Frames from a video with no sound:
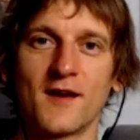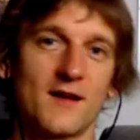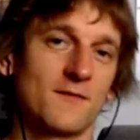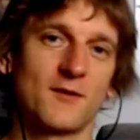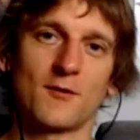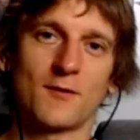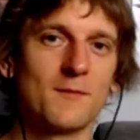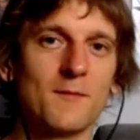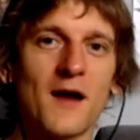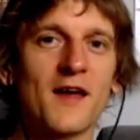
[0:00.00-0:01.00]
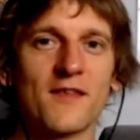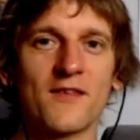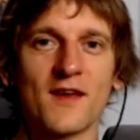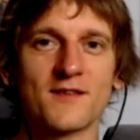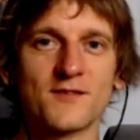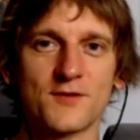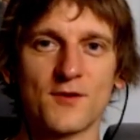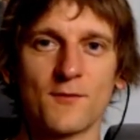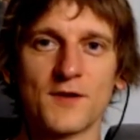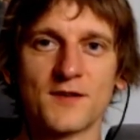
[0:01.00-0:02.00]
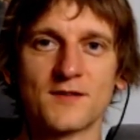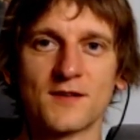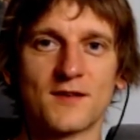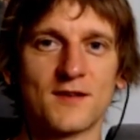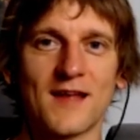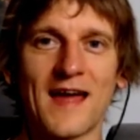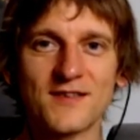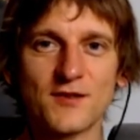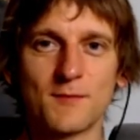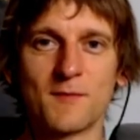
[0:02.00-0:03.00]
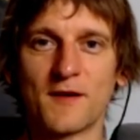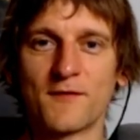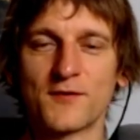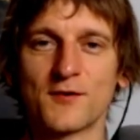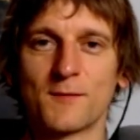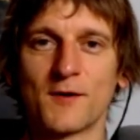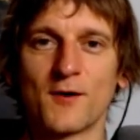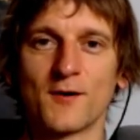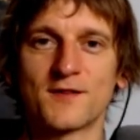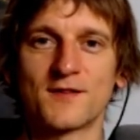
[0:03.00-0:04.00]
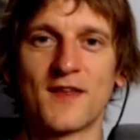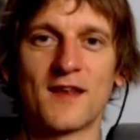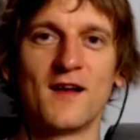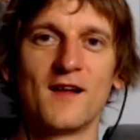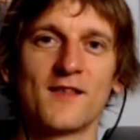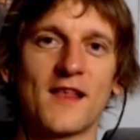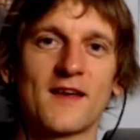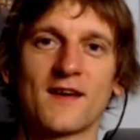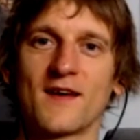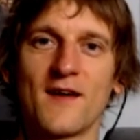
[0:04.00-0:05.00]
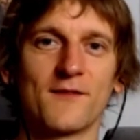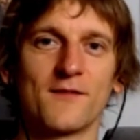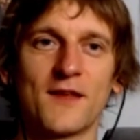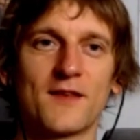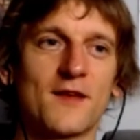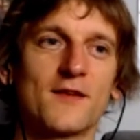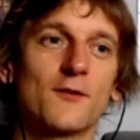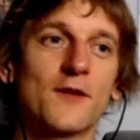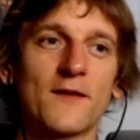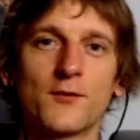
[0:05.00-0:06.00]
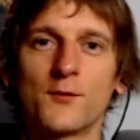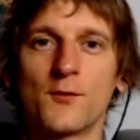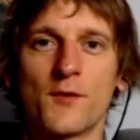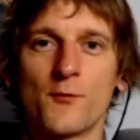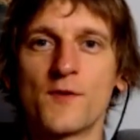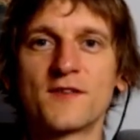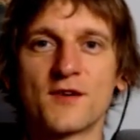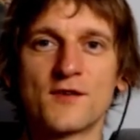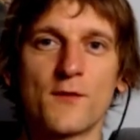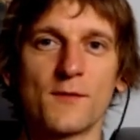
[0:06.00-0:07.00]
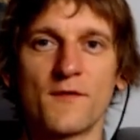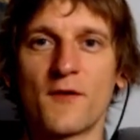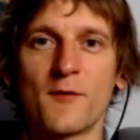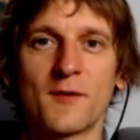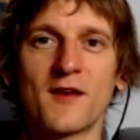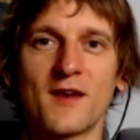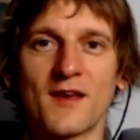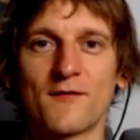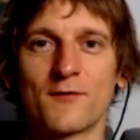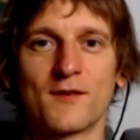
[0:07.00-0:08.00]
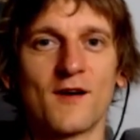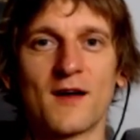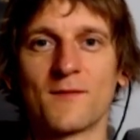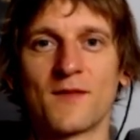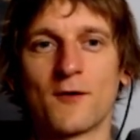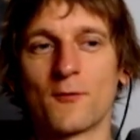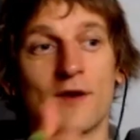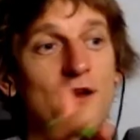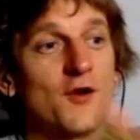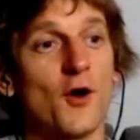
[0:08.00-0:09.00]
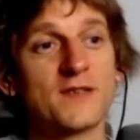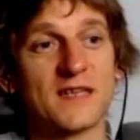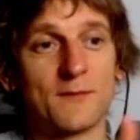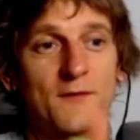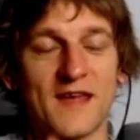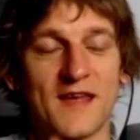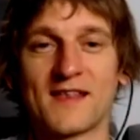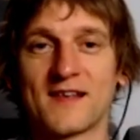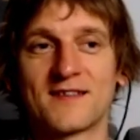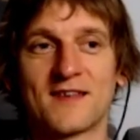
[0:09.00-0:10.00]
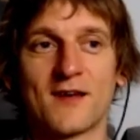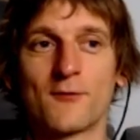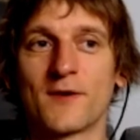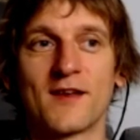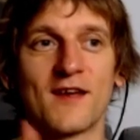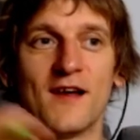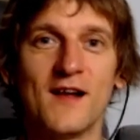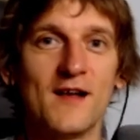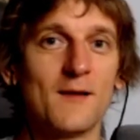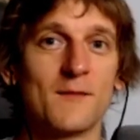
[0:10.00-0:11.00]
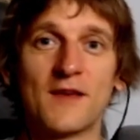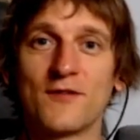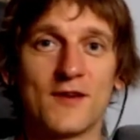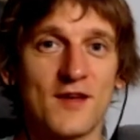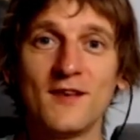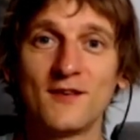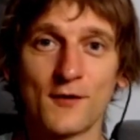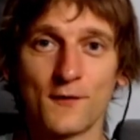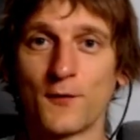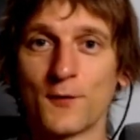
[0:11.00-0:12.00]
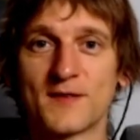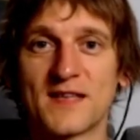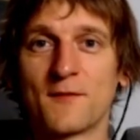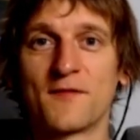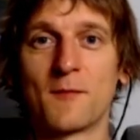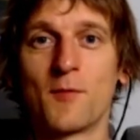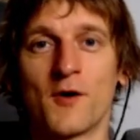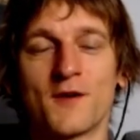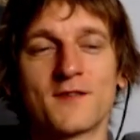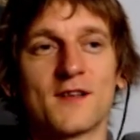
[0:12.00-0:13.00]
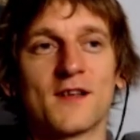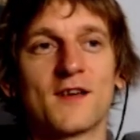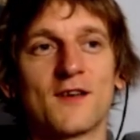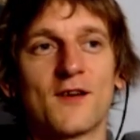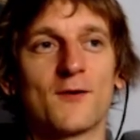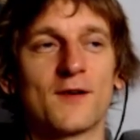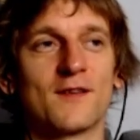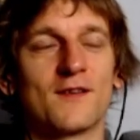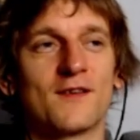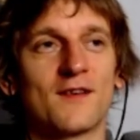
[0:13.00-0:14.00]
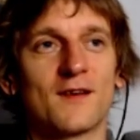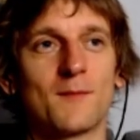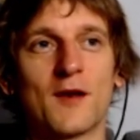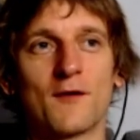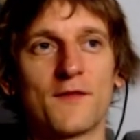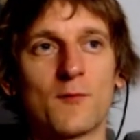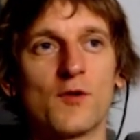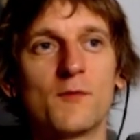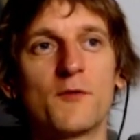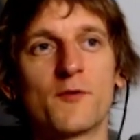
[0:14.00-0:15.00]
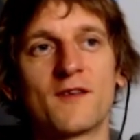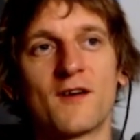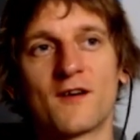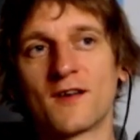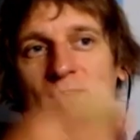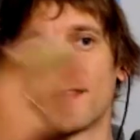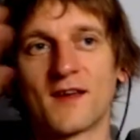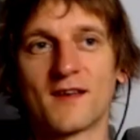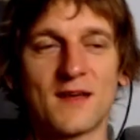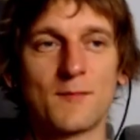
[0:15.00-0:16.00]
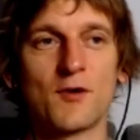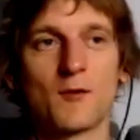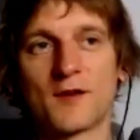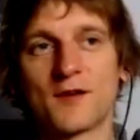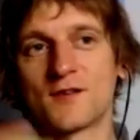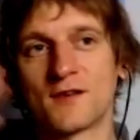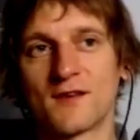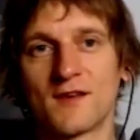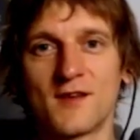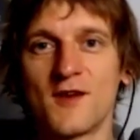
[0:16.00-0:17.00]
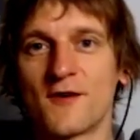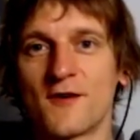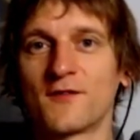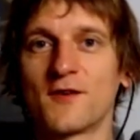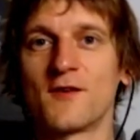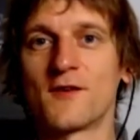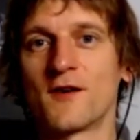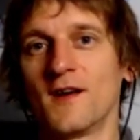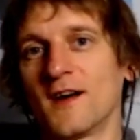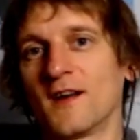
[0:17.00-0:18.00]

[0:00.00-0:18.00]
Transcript: And in my head, the answer is obvious. It has to be beneficial, because they don't have to do the research from the very beginning every mm-hmm, time. Mm-hmm. They already know some of the athletes. They already even interviewed some of them personally, and many of them will be returning to the same competition year after year